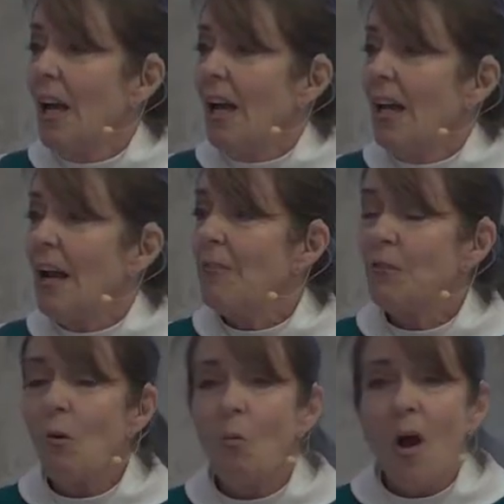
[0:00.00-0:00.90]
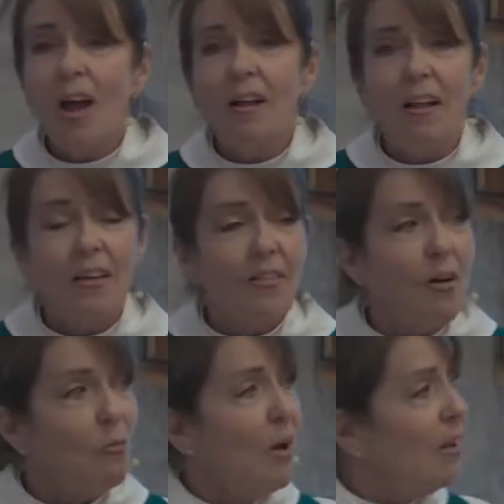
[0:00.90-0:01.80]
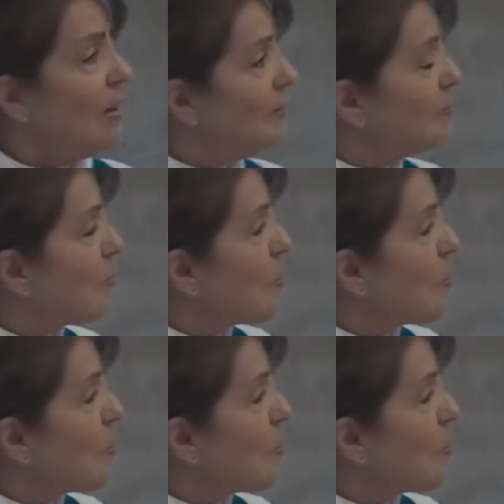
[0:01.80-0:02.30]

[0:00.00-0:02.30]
And after a while, I thought, well,